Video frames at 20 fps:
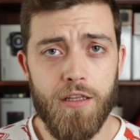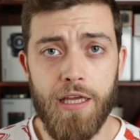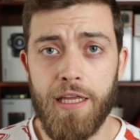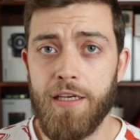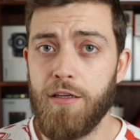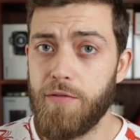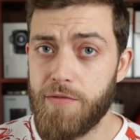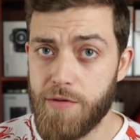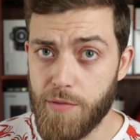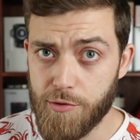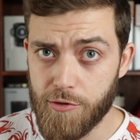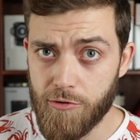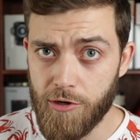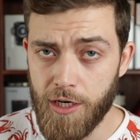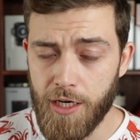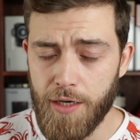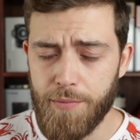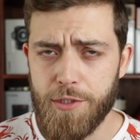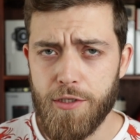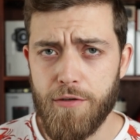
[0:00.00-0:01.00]
and you've
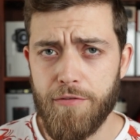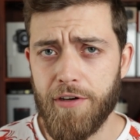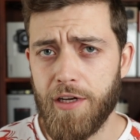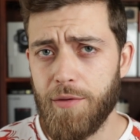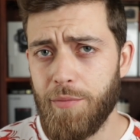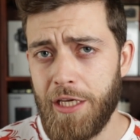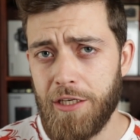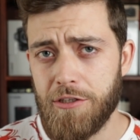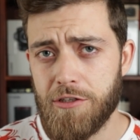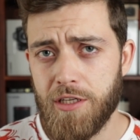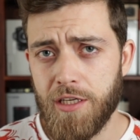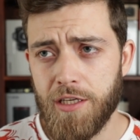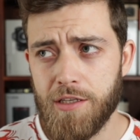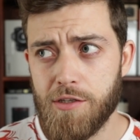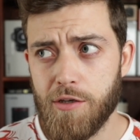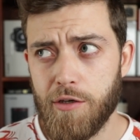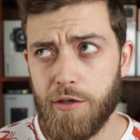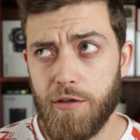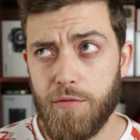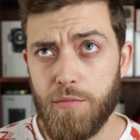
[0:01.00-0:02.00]
subscribed, you find me interesting,
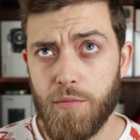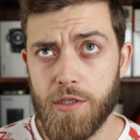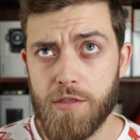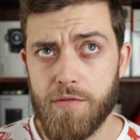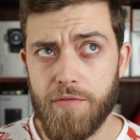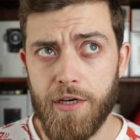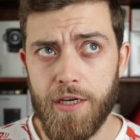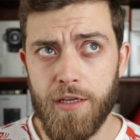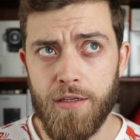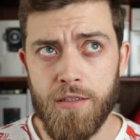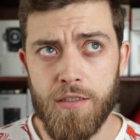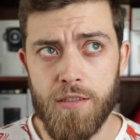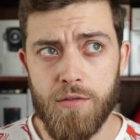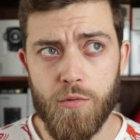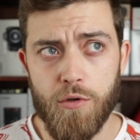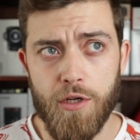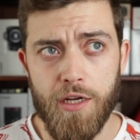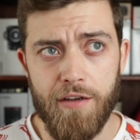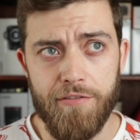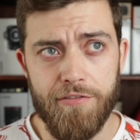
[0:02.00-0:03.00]
so you must find
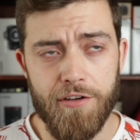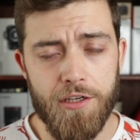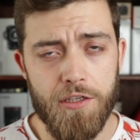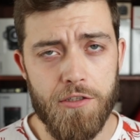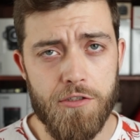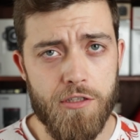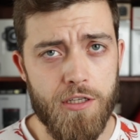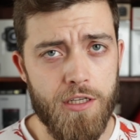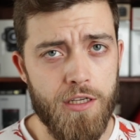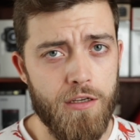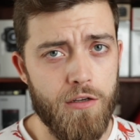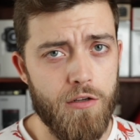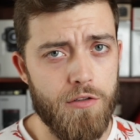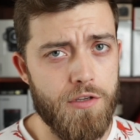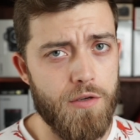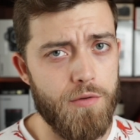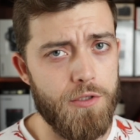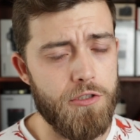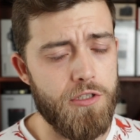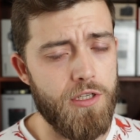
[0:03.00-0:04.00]
what I find interesting
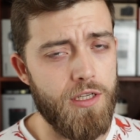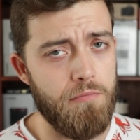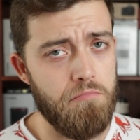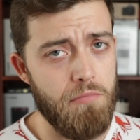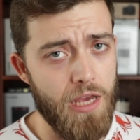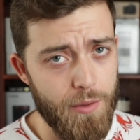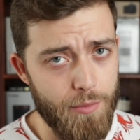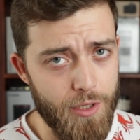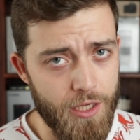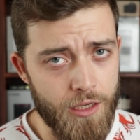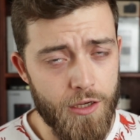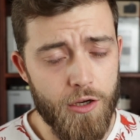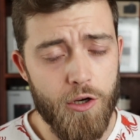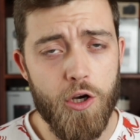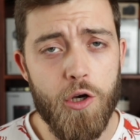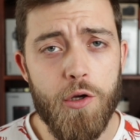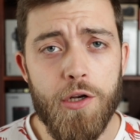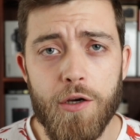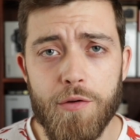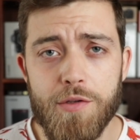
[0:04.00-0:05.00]
also interesting. Maybe,
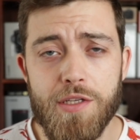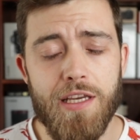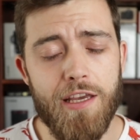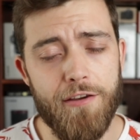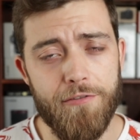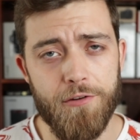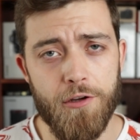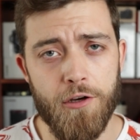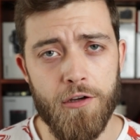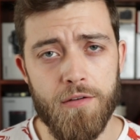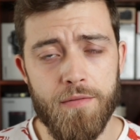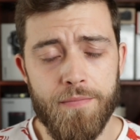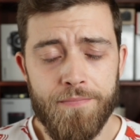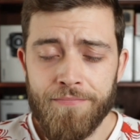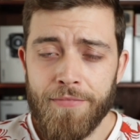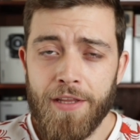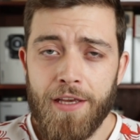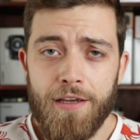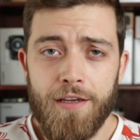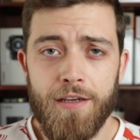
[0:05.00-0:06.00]
who knows? If not,
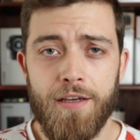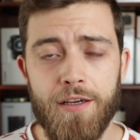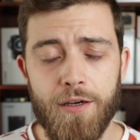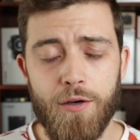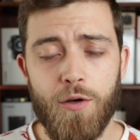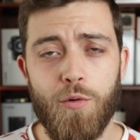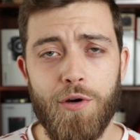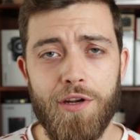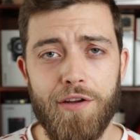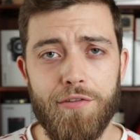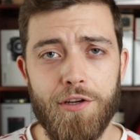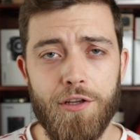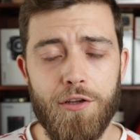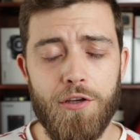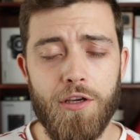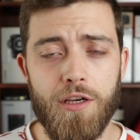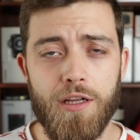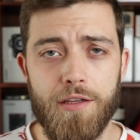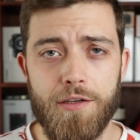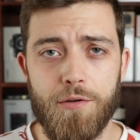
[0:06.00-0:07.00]
whatever,
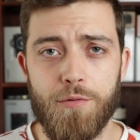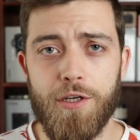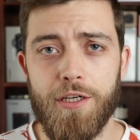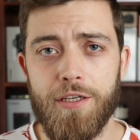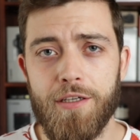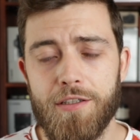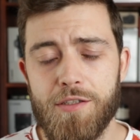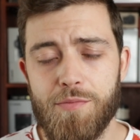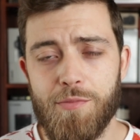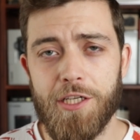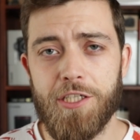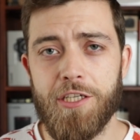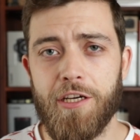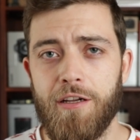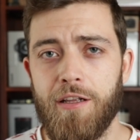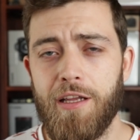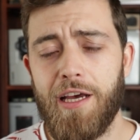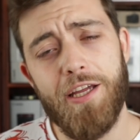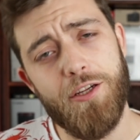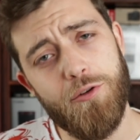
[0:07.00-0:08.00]
you can click away. It's my
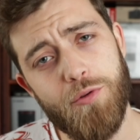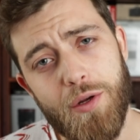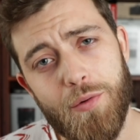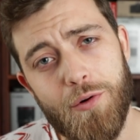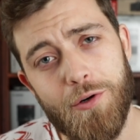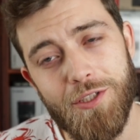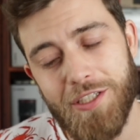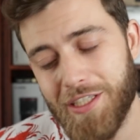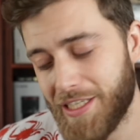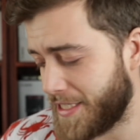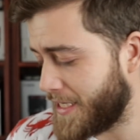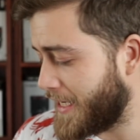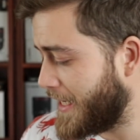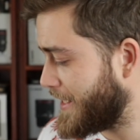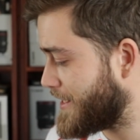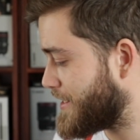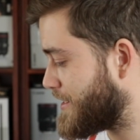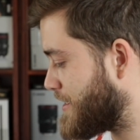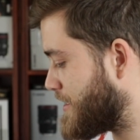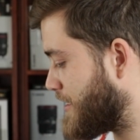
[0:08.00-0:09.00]
channel, I do what I want.
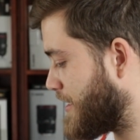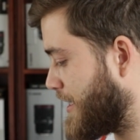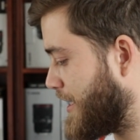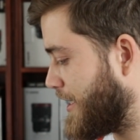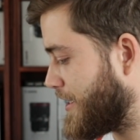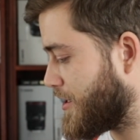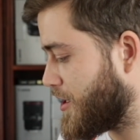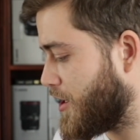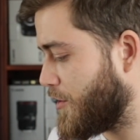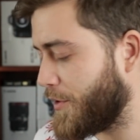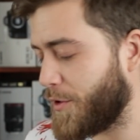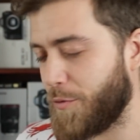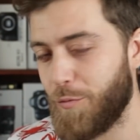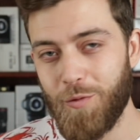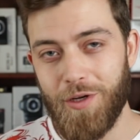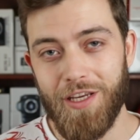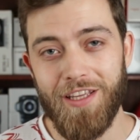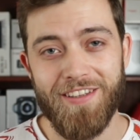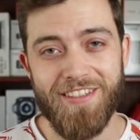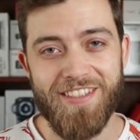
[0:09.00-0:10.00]
Let's get
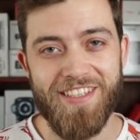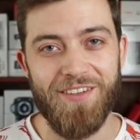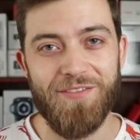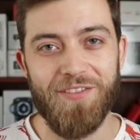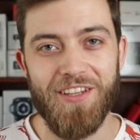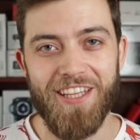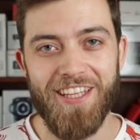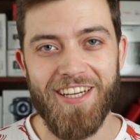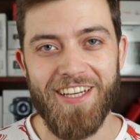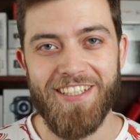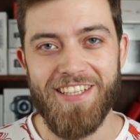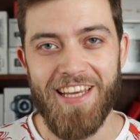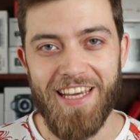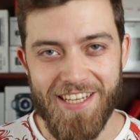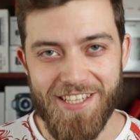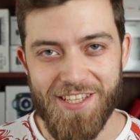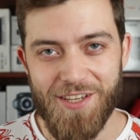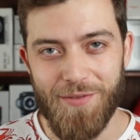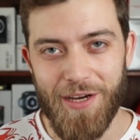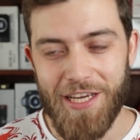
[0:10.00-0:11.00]
going with something that I
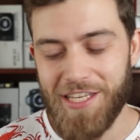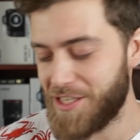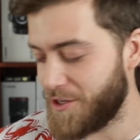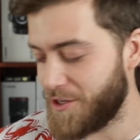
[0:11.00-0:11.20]
teased on my